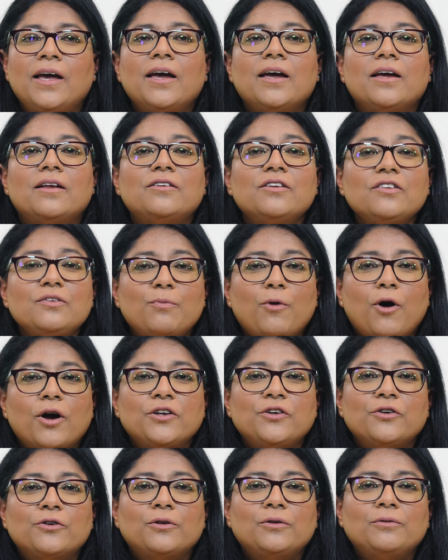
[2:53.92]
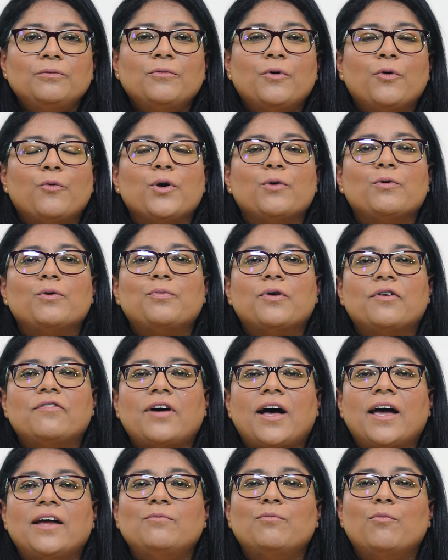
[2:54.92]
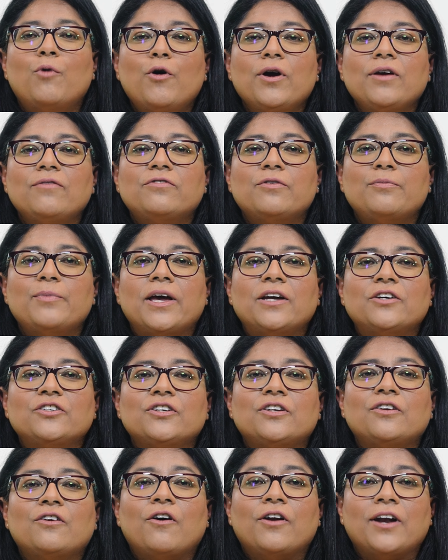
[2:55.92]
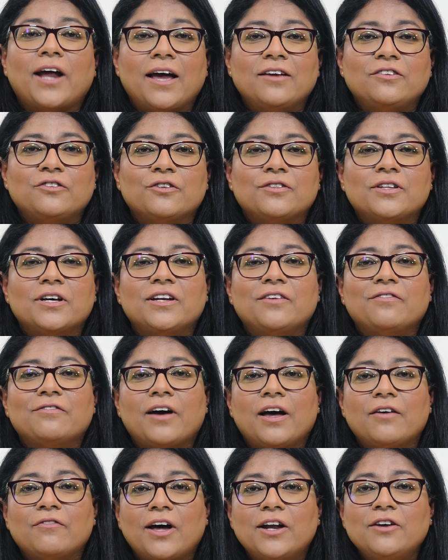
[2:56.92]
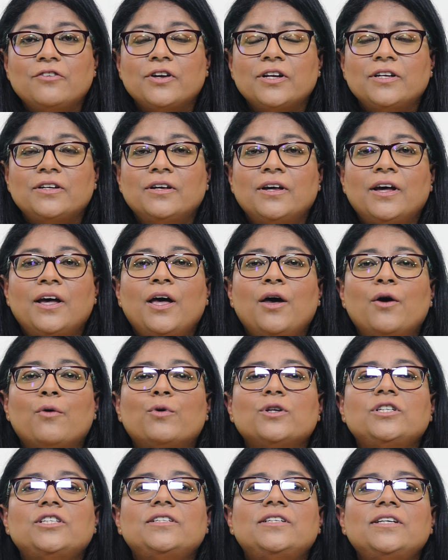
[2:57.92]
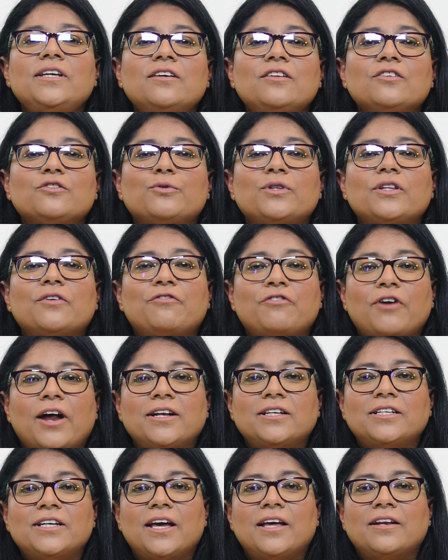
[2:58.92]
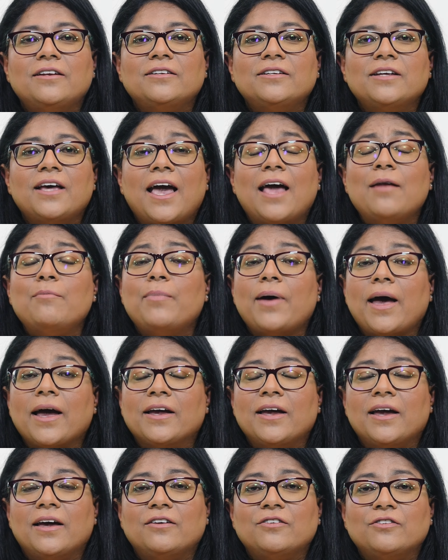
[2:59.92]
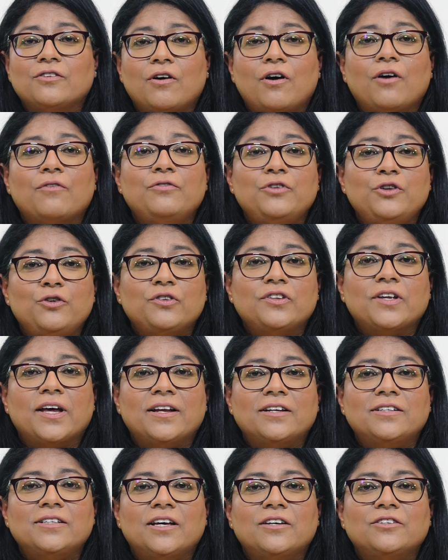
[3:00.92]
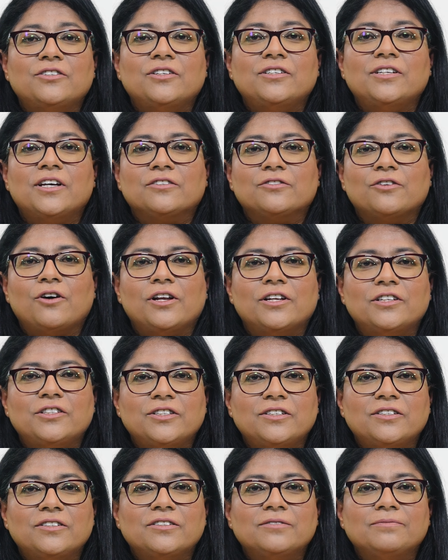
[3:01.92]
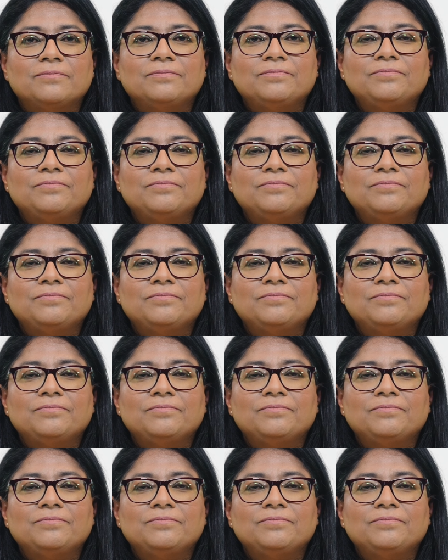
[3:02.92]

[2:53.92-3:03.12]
In this module, we will provide more information on ISO 3500, which deals with the front end and back end of new sanitation technologies.